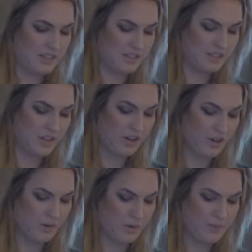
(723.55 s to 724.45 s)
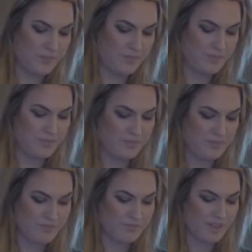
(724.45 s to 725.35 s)
So
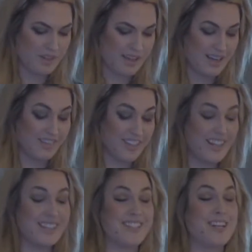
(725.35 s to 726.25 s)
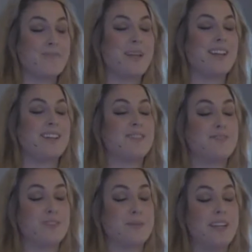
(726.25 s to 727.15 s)
I realized that a paint,
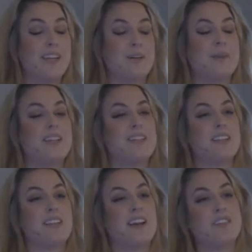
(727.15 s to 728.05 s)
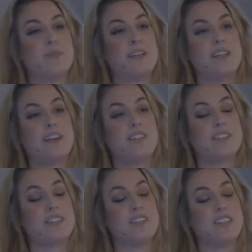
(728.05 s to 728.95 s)
for me, a painting didn't have to be have a
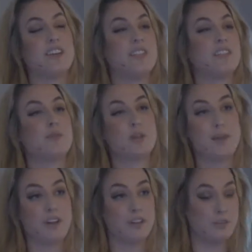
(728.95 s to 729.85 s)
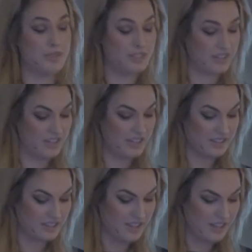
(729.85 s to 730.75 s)
serious, heavy subject matter to be serious.